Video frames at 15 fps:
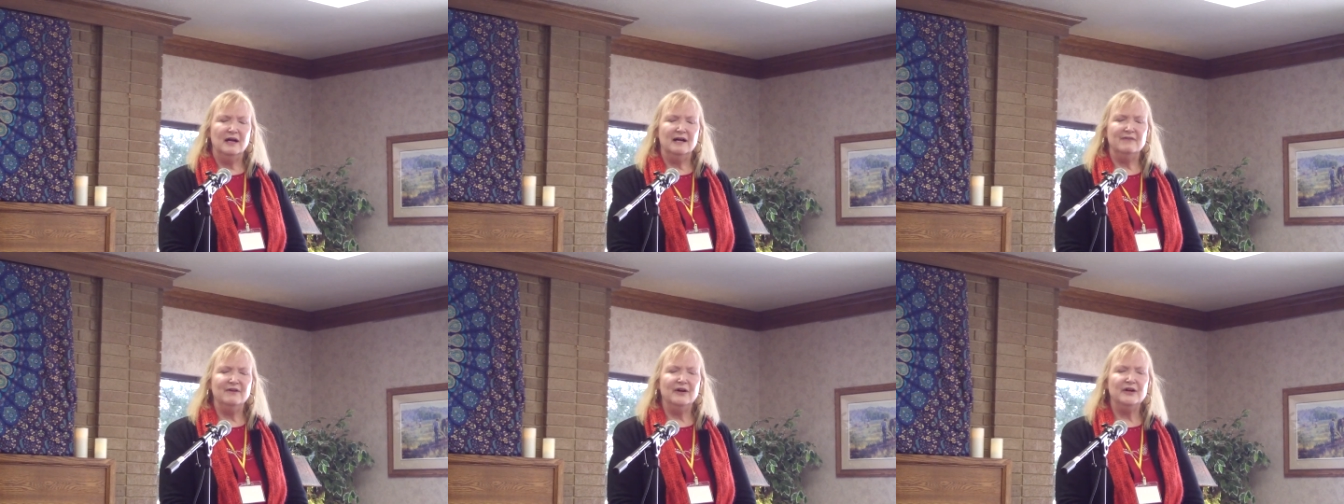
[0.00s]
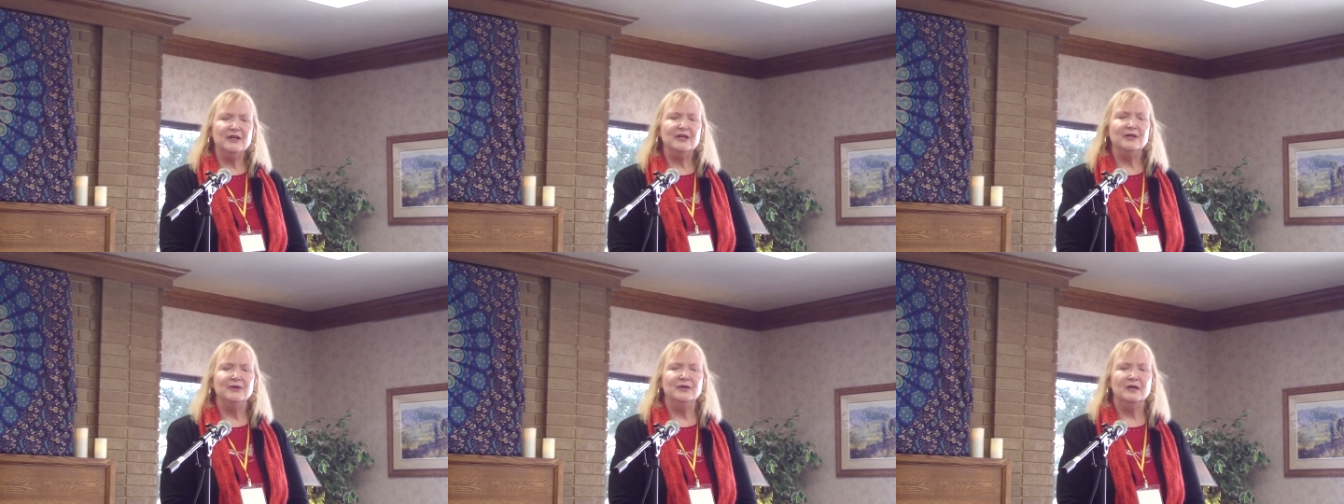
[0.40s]
of our
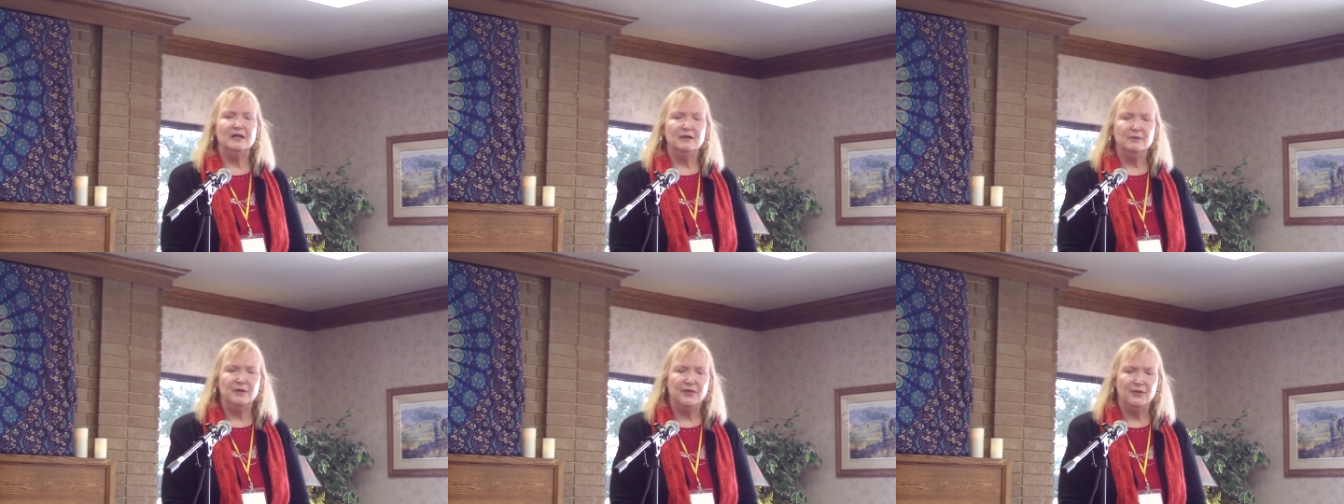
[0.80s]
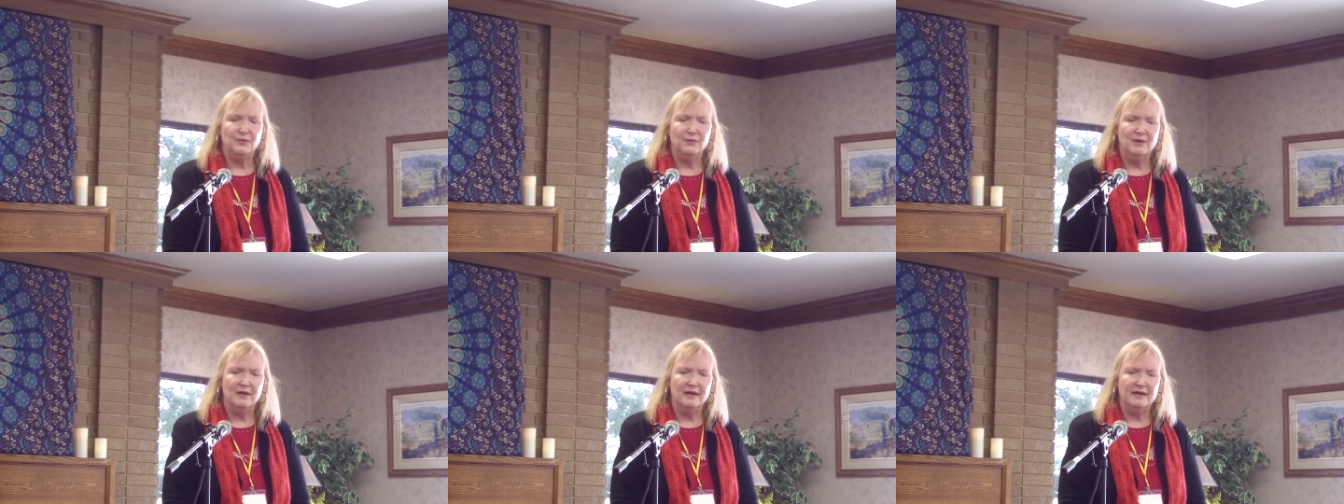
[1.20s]
unity with the
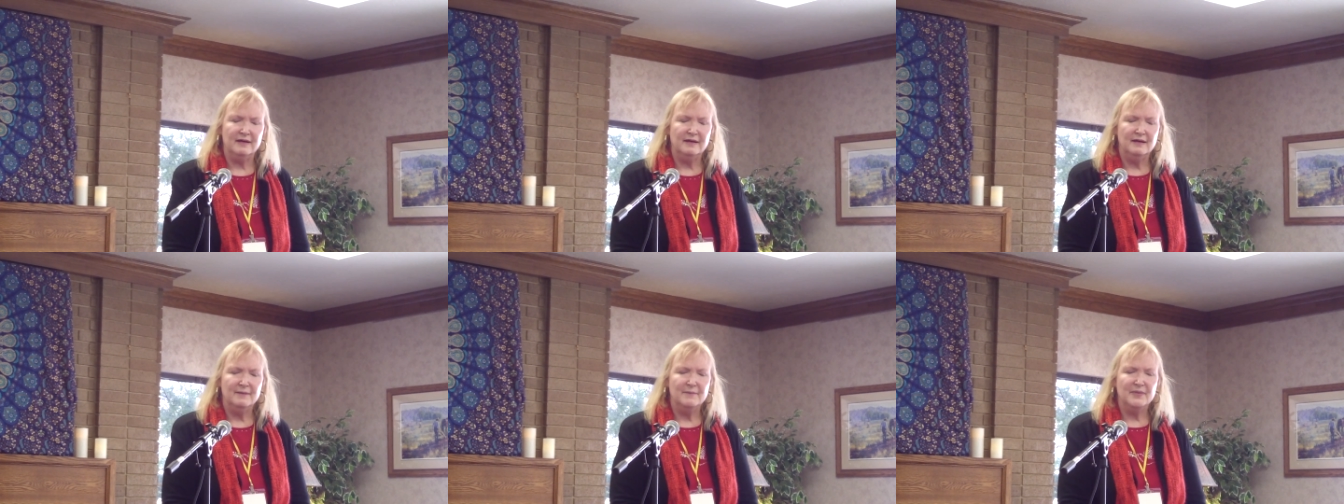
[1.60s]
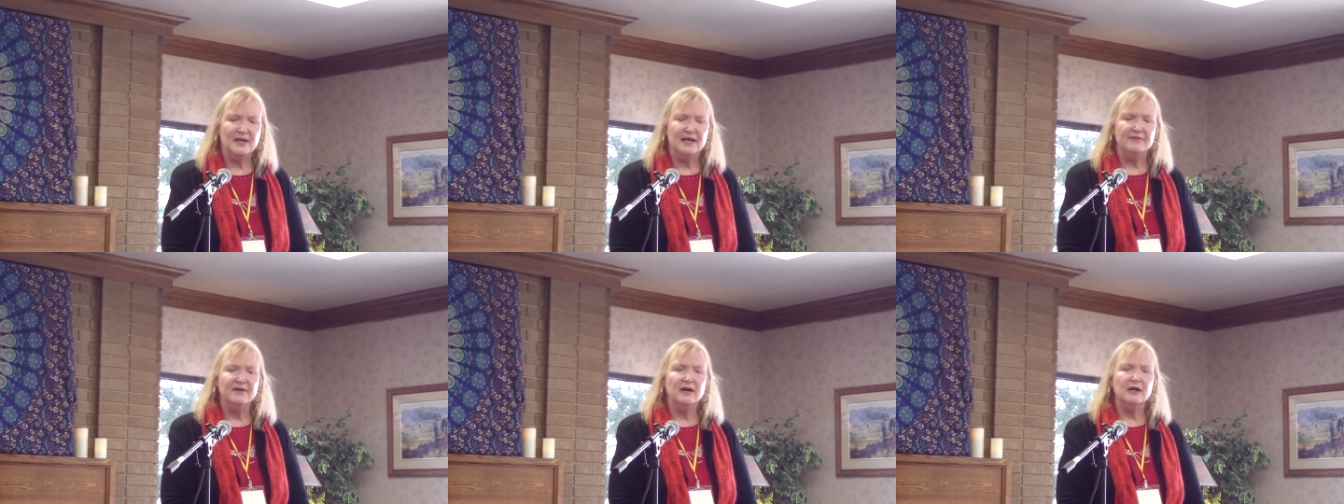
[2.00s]
One,
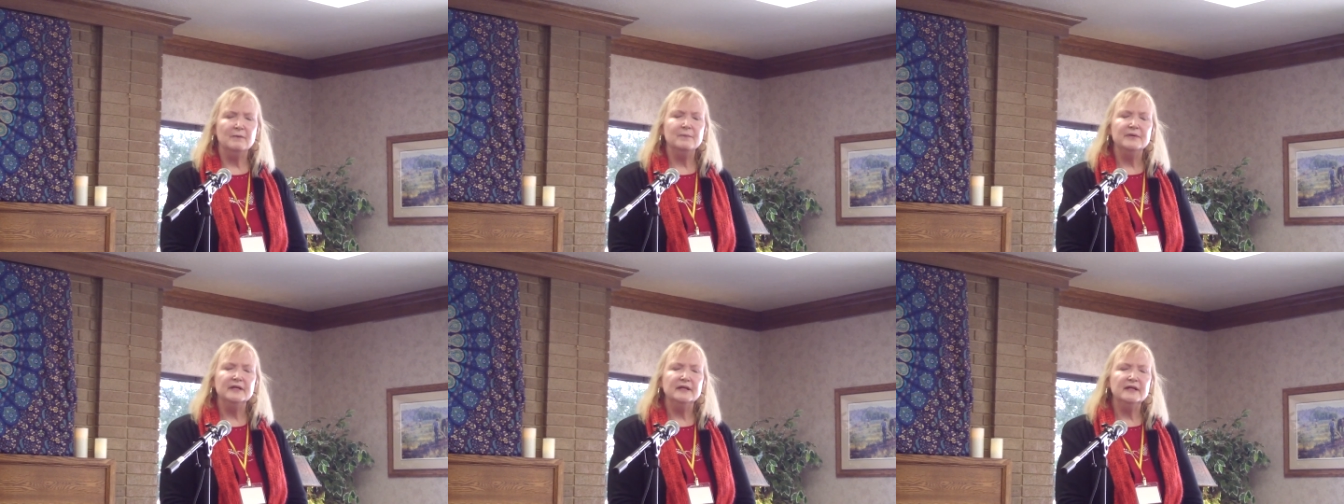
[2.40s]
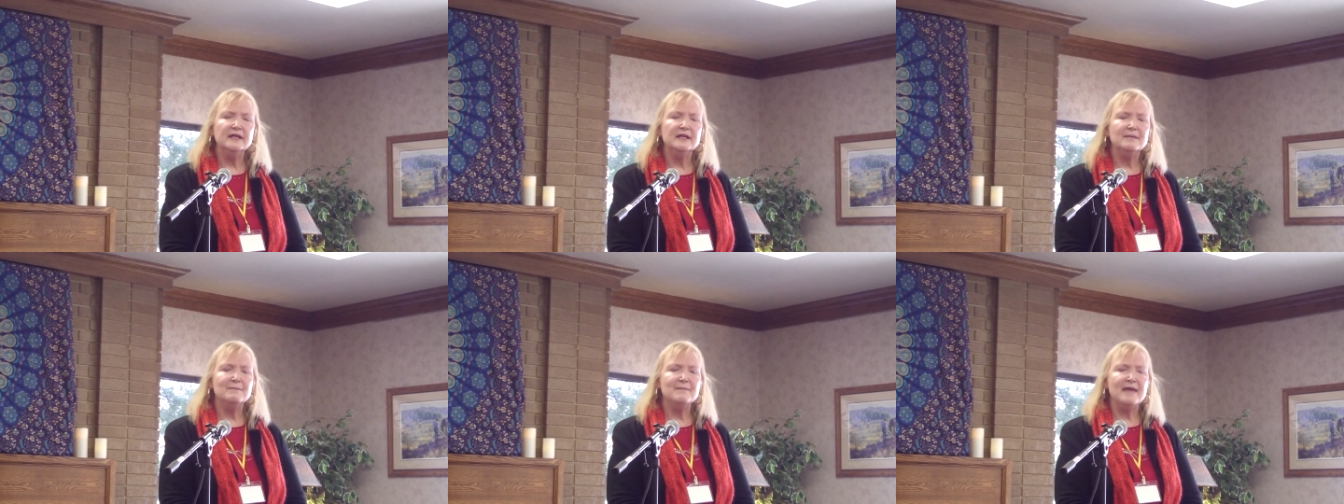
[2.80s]
of our
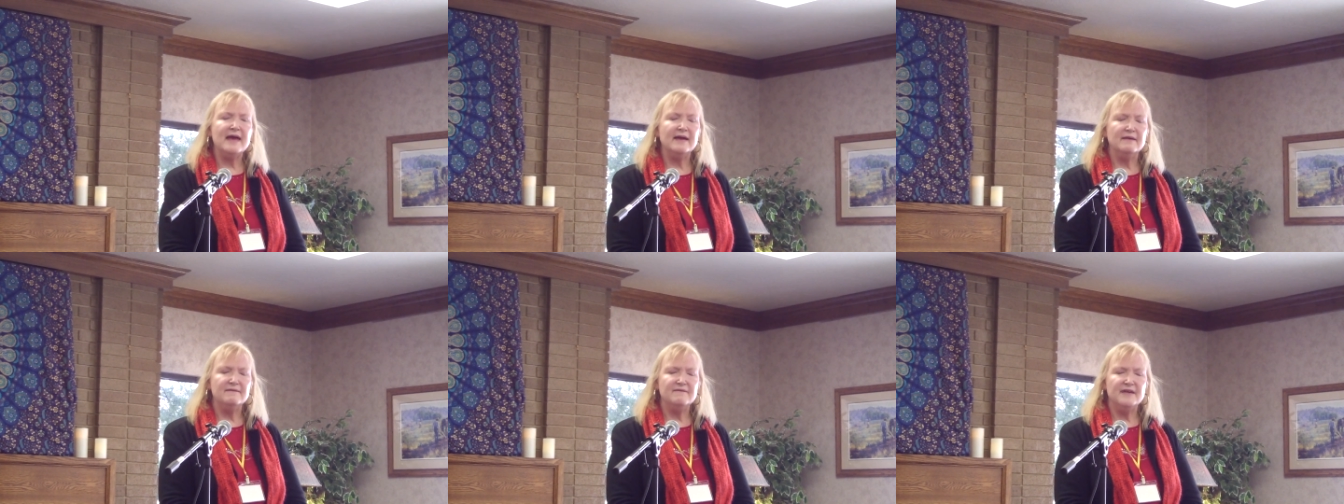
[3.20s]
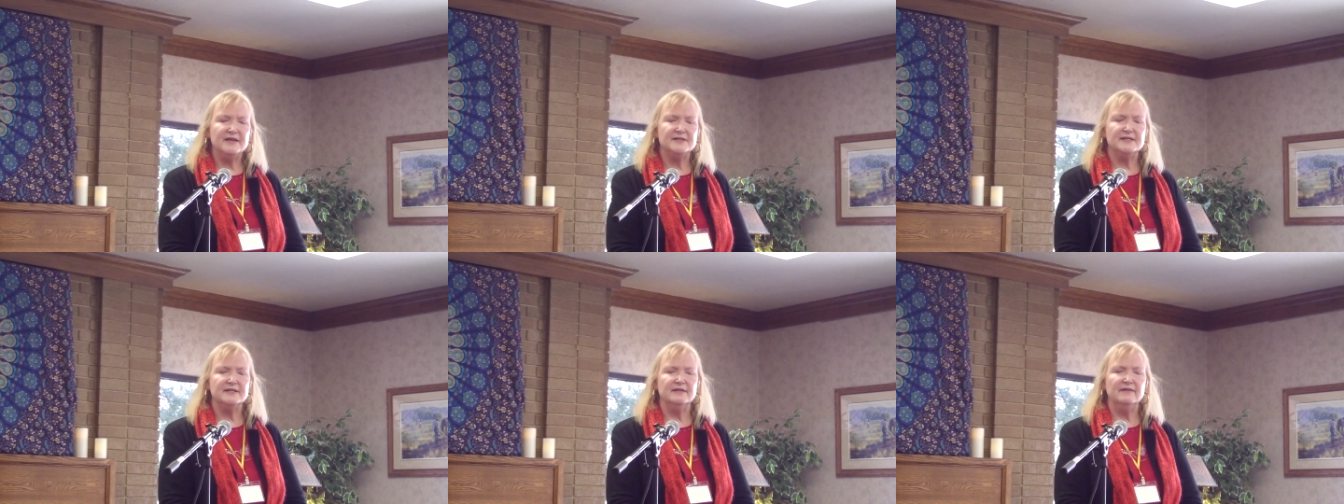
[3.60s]
ability to
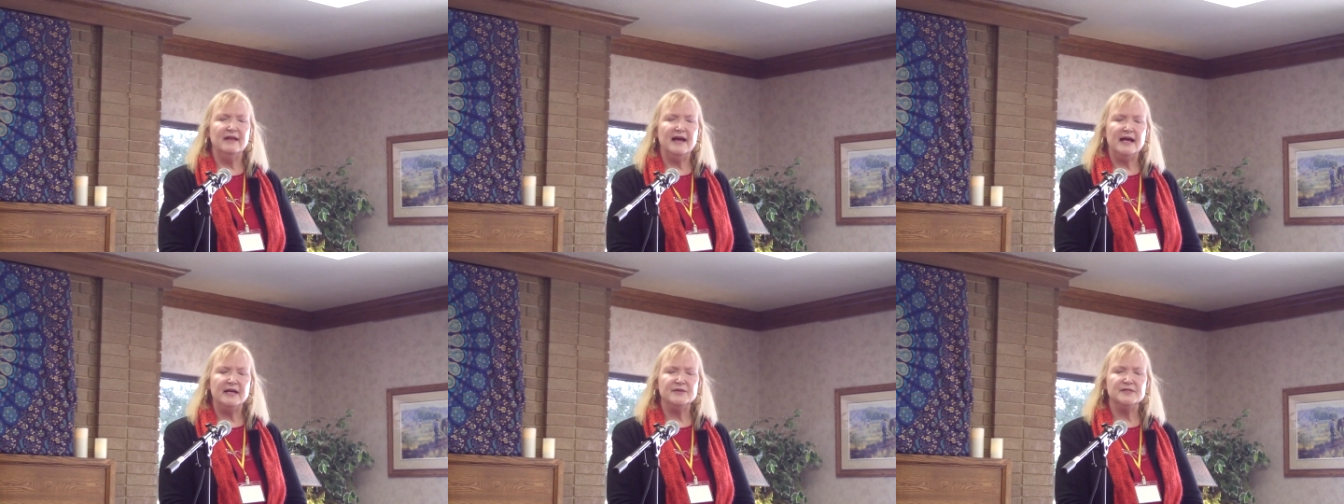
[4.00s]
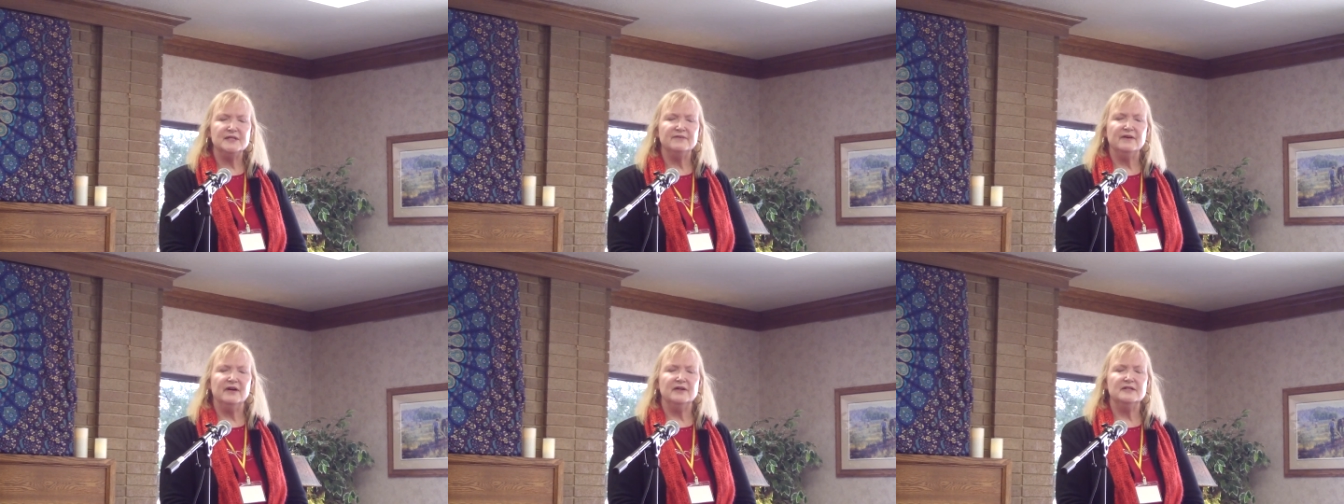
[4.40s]
manifest the lives
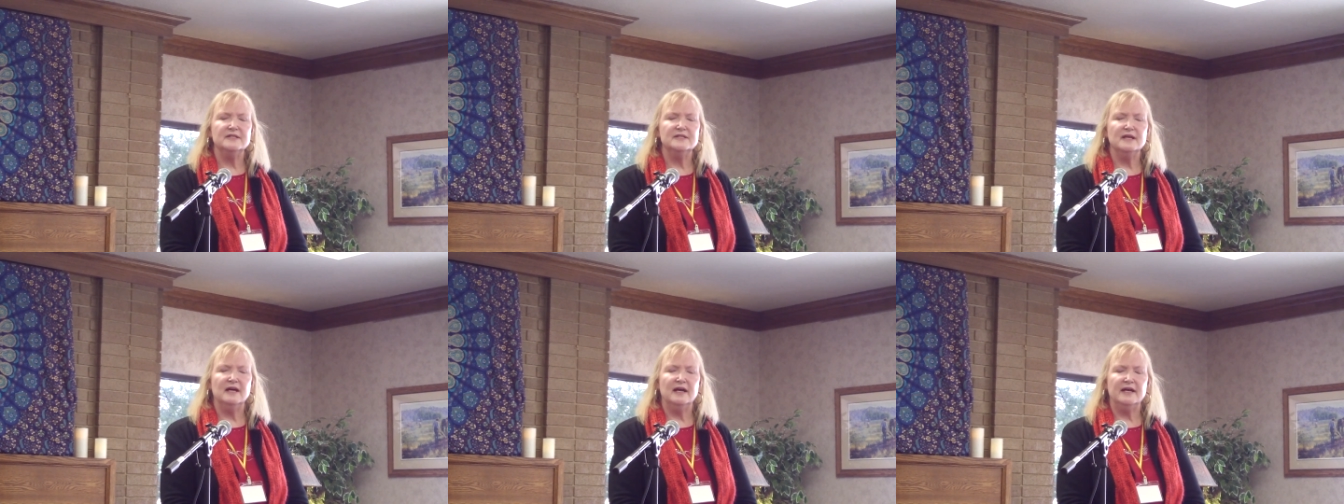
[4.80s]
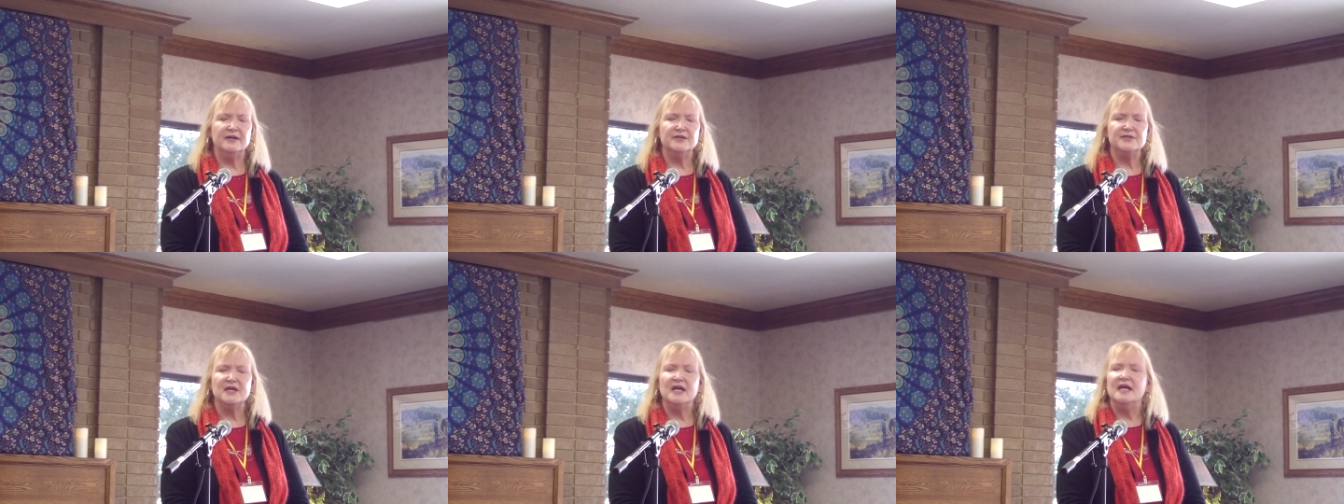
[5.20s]
of our
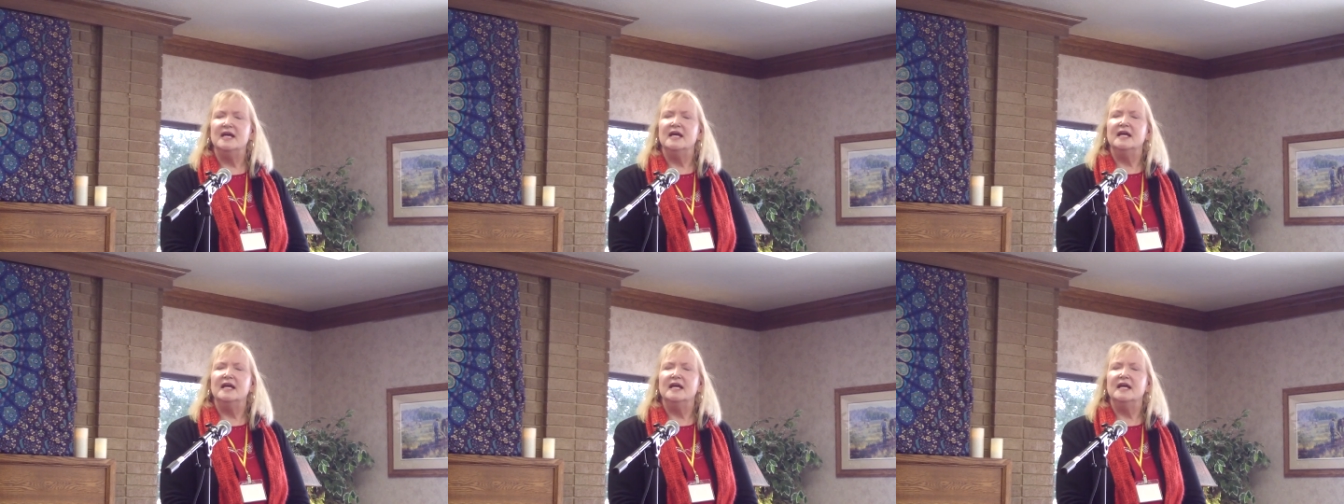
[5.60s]
desires,